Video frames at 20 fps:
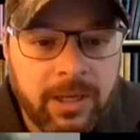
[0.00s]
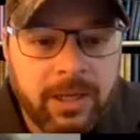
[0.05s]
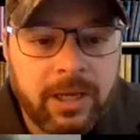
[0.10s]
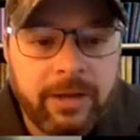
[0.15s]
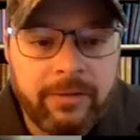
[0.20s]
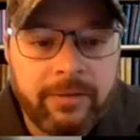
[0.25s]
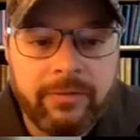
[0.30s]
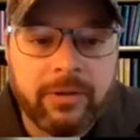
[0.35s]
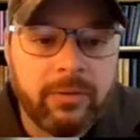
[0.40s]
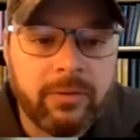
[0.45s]

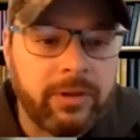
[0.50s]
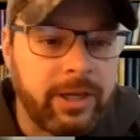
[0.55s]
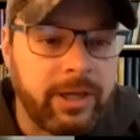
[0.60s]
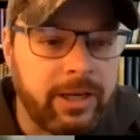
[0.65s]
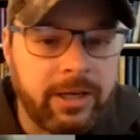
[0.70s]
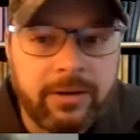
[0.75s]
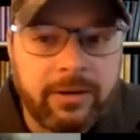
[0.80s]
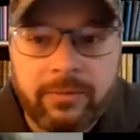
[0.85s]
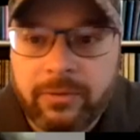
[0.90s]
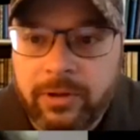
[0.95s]
Even though they
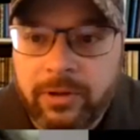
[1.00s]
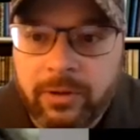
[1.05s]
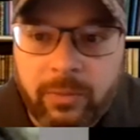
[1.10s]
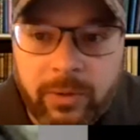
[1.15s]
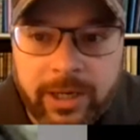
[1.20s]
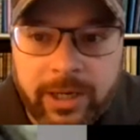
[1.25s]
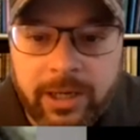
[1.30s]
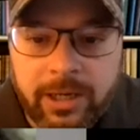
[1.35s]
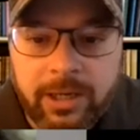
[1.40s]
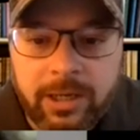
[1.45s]
didn't really
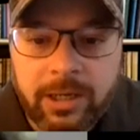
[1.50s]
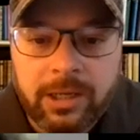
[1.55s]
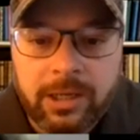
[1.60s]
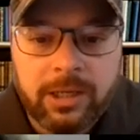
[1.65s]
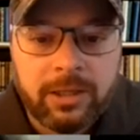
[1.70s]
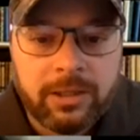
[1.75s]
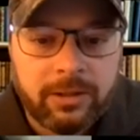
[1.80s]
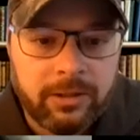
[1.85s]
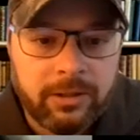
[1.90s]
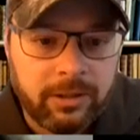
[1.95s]
win,
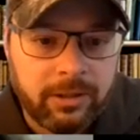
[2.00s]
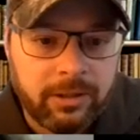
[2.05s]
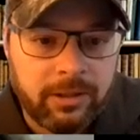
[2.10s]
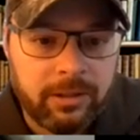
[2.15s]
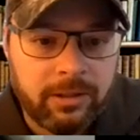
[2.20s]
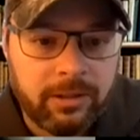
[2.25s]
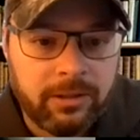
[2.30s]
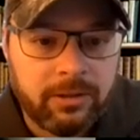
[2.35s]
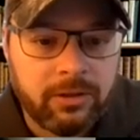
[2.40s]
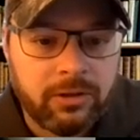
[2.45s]

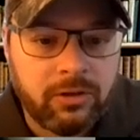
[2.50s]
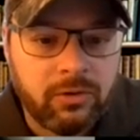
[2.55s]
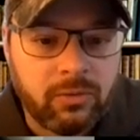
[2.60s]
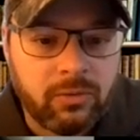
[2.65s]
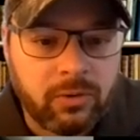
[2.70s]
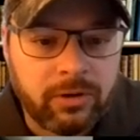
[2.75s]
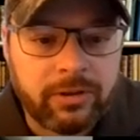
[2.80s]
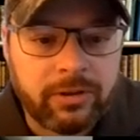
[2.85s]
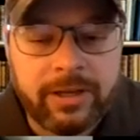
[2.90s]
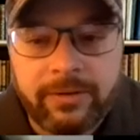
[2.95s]
the
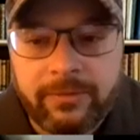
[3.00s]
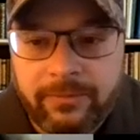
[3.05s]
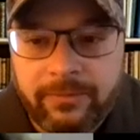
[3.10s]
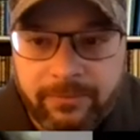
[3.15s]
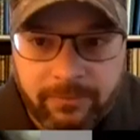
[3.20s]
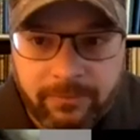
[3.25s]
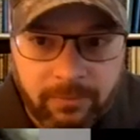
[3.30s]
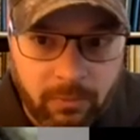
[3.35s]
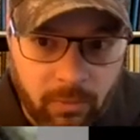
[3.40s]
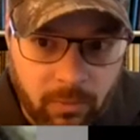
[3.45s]
North had
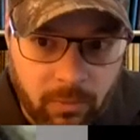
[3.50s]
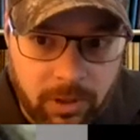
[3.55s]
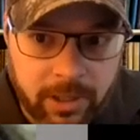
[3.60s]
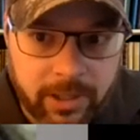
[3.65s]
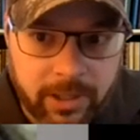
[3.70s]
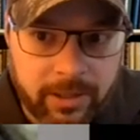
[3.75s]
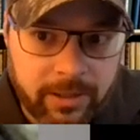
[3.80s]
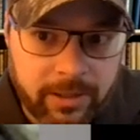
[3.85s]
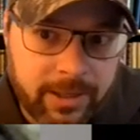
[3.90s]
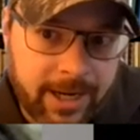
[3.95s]

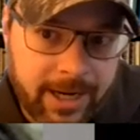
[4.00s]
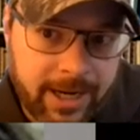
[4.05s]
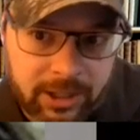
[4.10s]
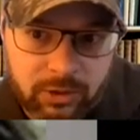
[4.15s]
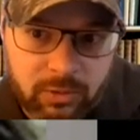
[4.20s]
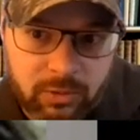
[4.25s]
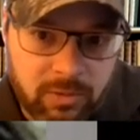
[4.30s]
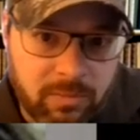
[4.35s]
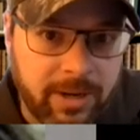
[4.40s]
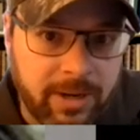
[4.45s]
won the
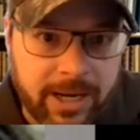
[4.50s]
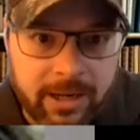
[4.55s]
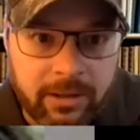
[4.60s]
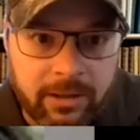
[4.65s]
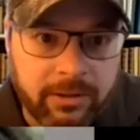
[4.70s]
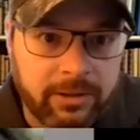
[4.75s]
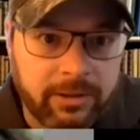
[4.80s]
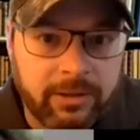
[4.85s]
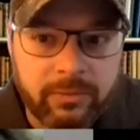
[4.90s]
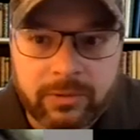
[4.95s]
actual battle
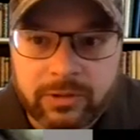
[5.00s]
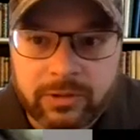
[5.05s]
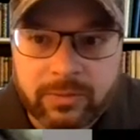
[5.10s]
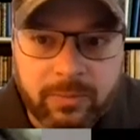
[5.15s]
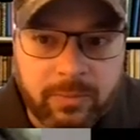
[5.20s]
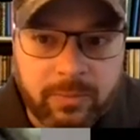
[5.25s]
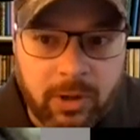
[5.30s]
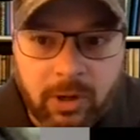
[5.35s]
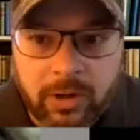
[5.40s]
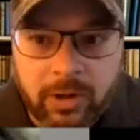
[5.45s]
that it was
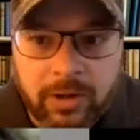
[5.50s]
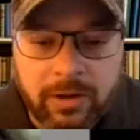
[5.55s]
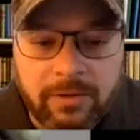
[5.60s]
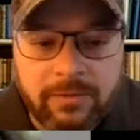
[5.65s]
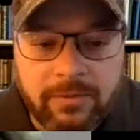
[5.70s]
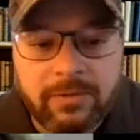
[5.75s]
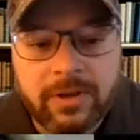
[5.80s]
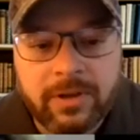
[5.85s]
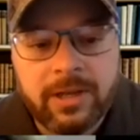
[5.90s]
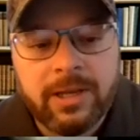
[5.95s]
part
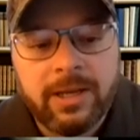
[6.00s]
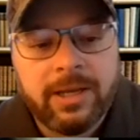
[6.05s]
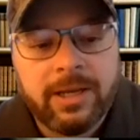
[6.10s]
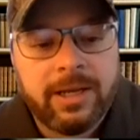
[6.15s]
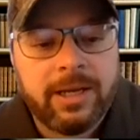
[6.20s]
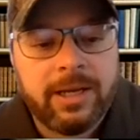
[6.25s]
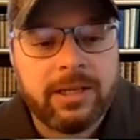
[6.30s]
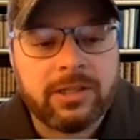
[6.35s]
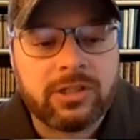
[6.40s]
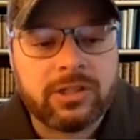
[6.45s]
of,
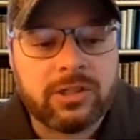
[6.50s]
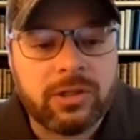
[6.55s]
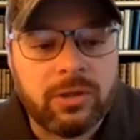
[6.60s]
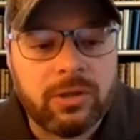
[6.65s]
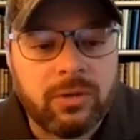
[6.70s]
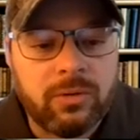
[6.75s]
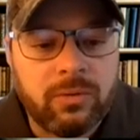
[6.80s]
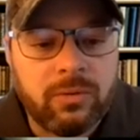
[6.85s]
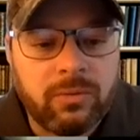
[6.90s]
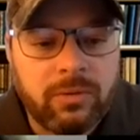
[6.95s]
and
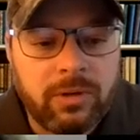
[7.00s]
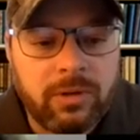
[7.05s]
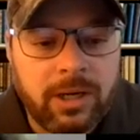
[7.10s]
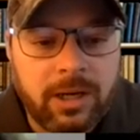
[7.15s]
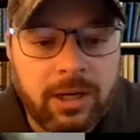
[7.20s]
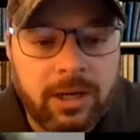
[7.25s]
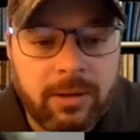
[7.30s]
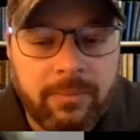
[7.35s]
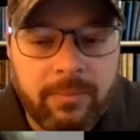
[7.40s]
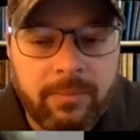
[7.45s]
so
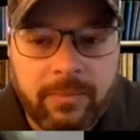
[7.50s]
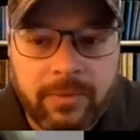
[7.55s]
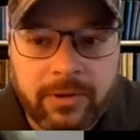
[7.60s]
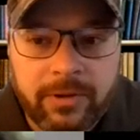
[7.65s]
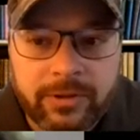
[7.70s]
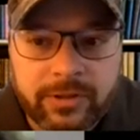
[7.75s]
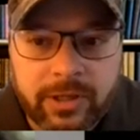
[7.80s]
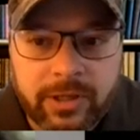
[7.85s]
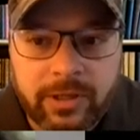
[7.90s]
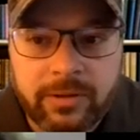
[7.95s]
the
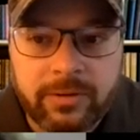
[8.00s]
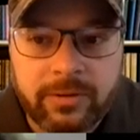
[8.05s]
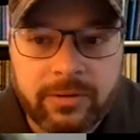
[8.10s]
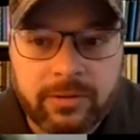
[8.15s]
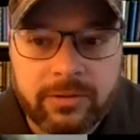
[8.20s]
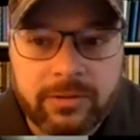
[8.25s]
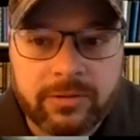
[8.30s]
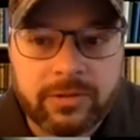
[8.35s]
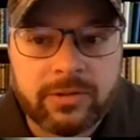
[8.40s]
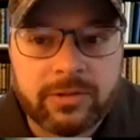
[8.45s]

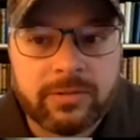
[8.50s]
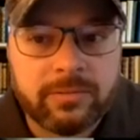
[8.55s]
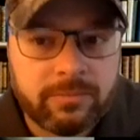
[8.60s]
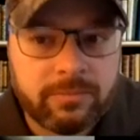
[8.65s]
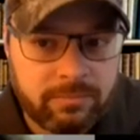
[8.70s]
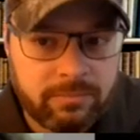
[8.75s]
Southerners